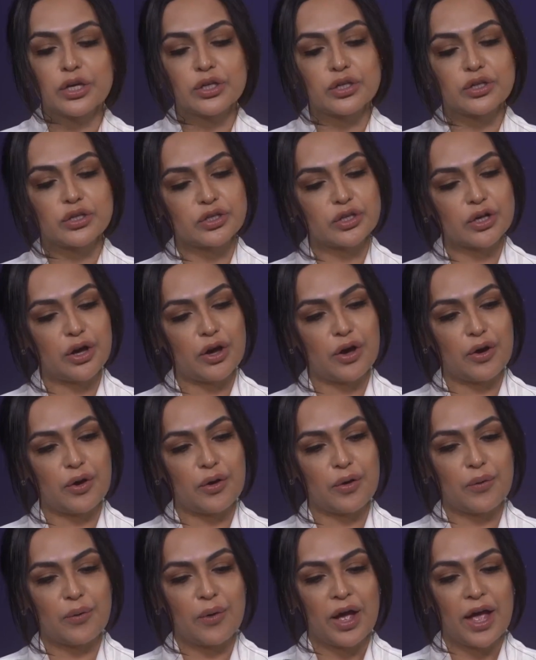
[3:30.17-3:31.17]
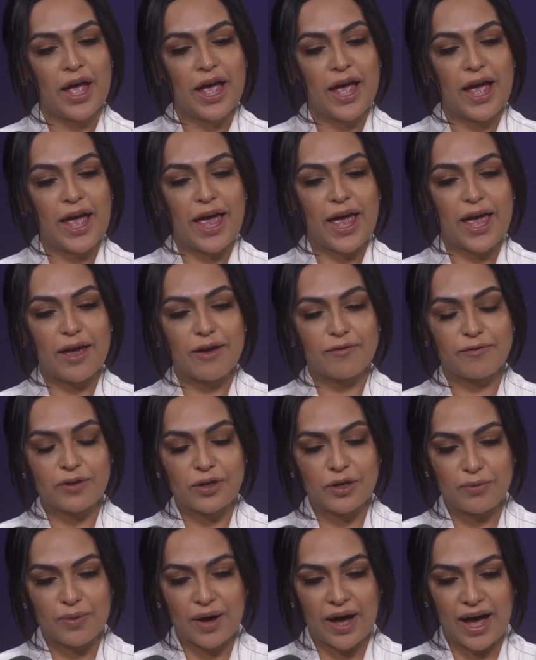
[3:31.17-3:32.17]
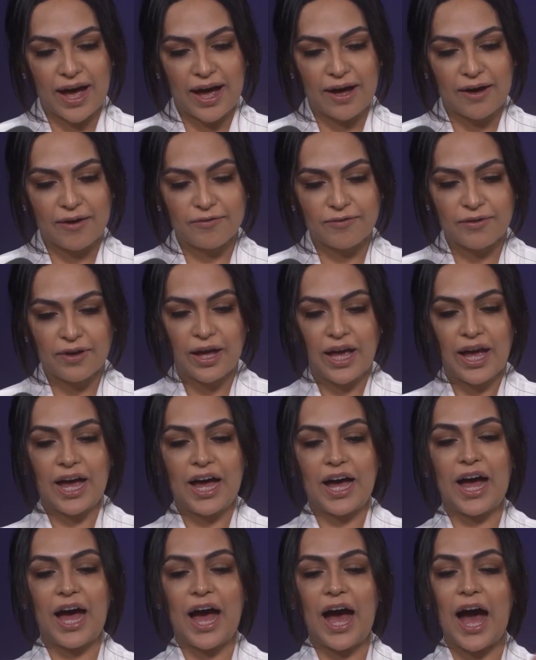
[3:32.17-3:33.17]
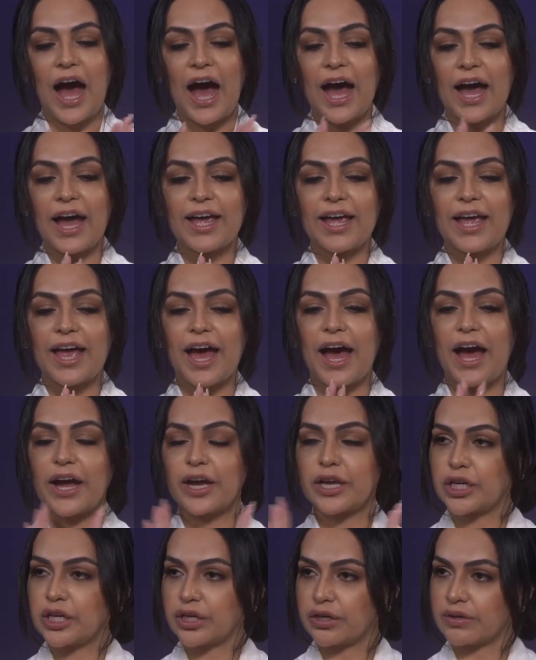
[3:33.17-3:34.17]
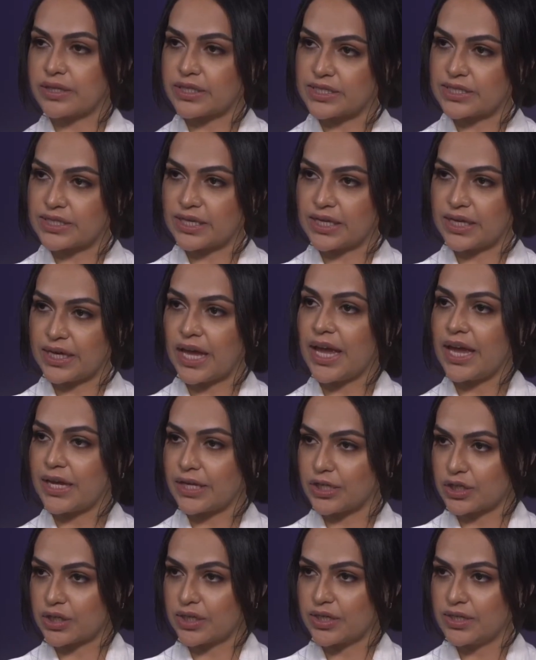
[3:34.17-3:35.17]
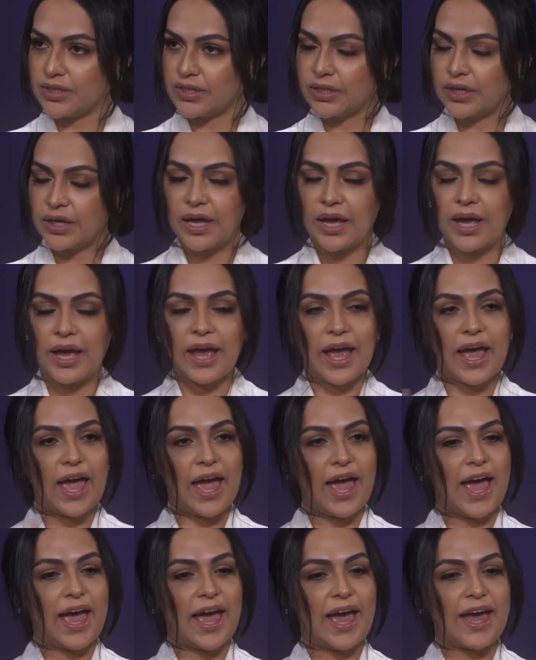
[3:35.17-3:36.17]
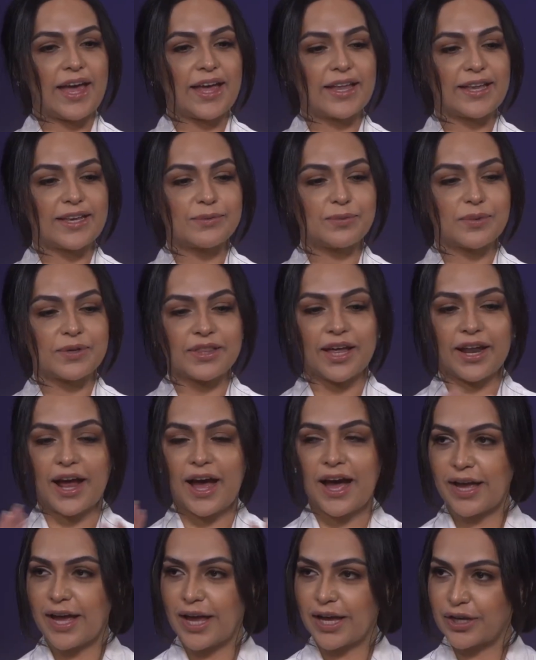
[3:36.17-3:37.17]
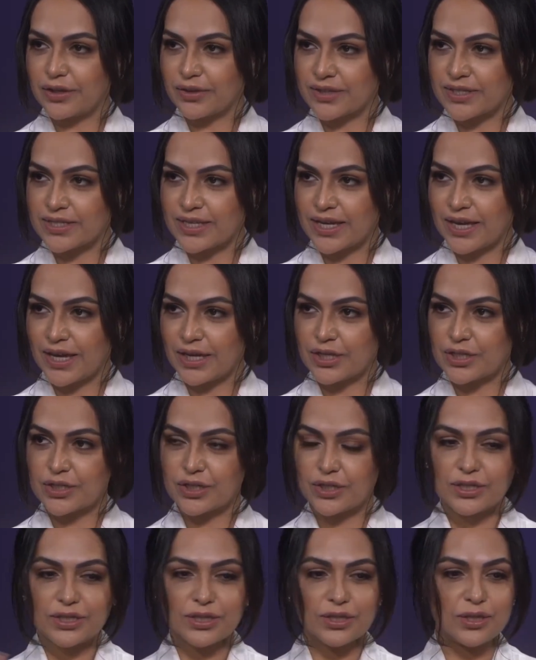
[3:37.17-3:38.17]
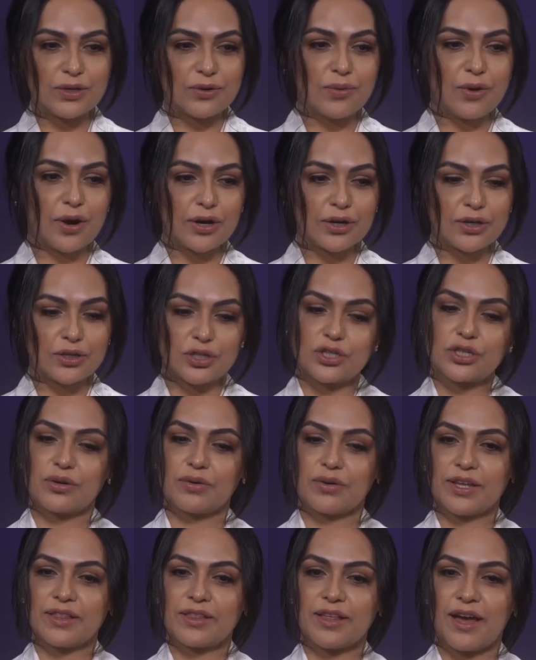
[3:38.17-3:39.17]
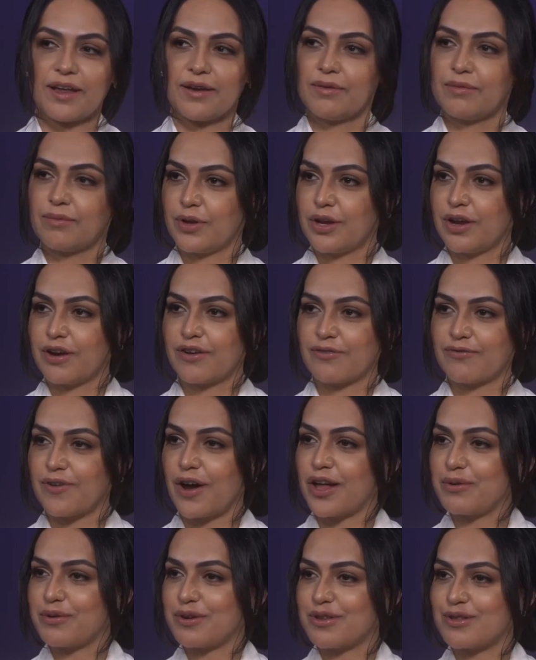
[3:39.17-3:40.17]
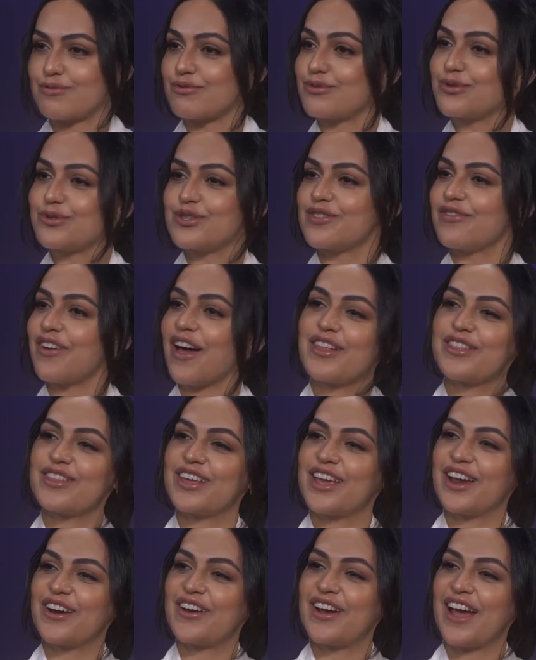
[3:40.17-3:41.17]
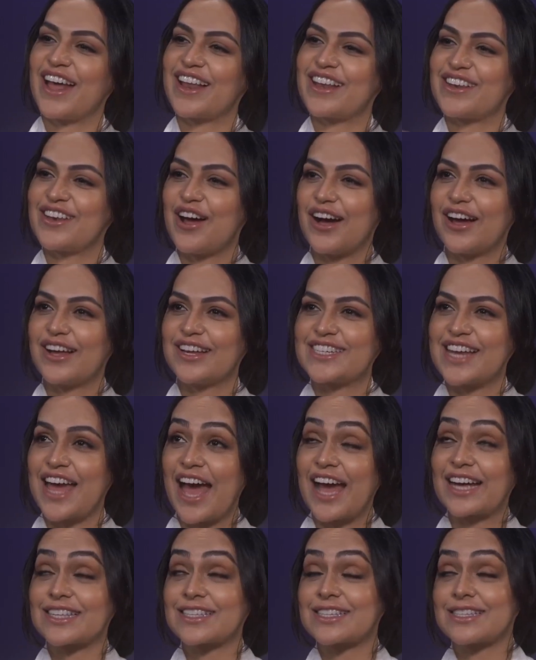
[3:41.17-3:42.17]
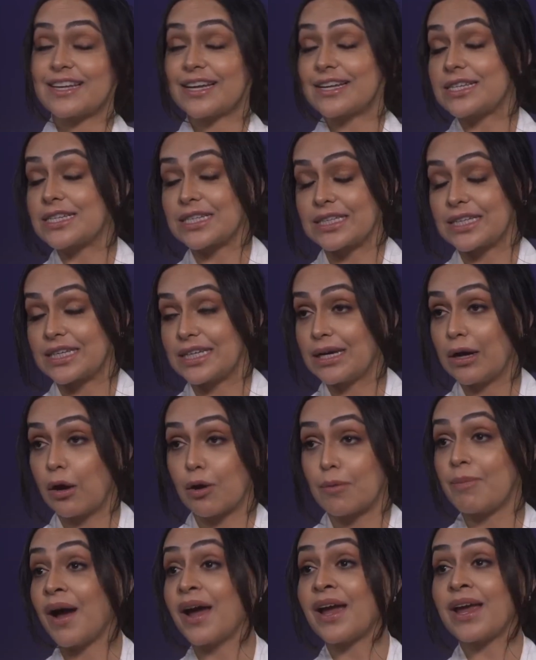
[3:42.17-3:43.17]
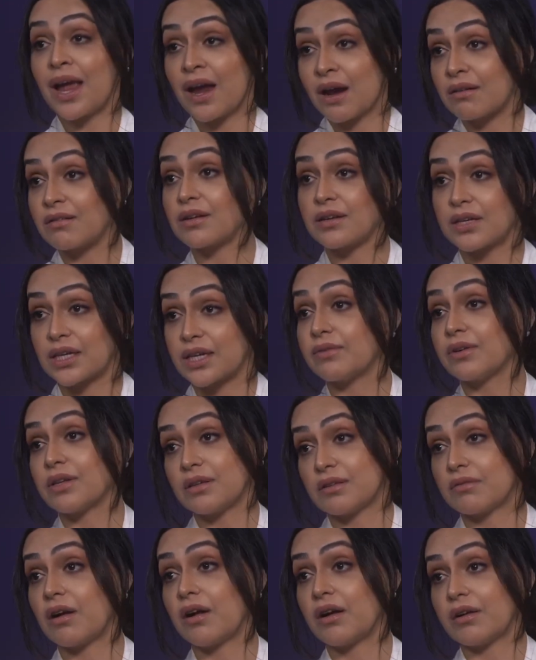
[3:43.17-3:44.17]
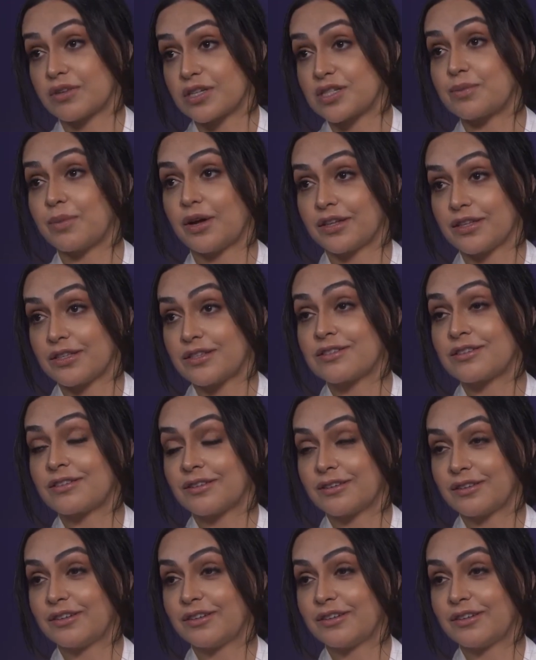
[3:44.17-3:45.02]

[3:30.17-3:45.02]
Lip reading: So if you have a high accuracy agent, and with that high accuracy agent, you are ensuring that we are following the rules of healthcare and not accidentally or by error giving the wrong response.